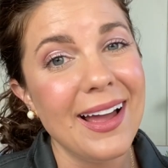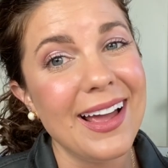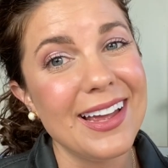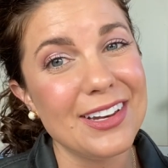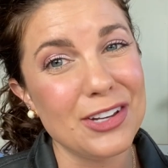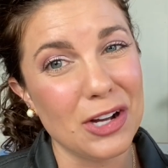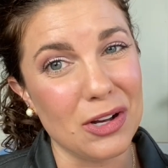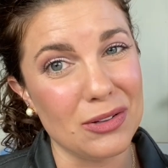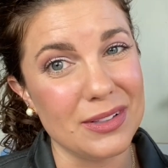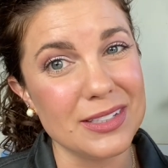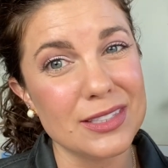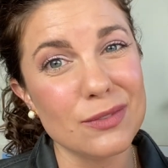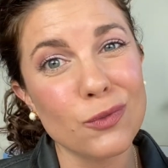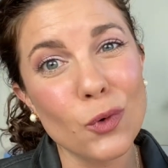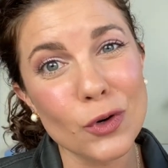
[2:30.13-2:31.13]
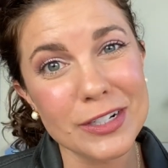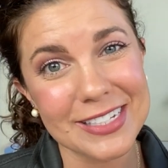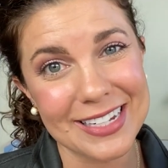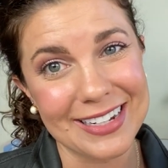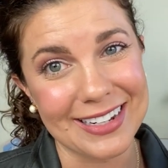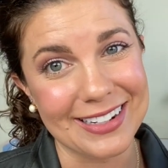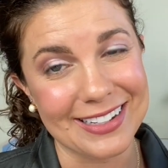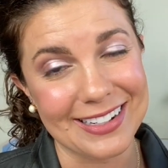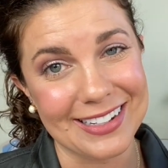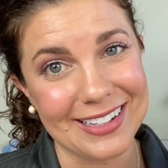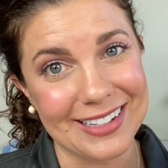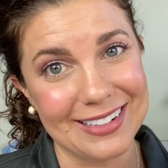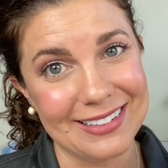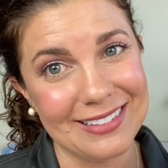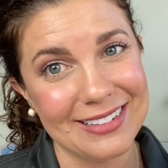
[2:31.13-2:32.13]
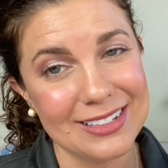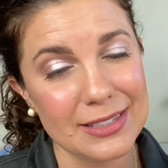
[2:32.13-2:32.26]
And y'all, it's $14.99.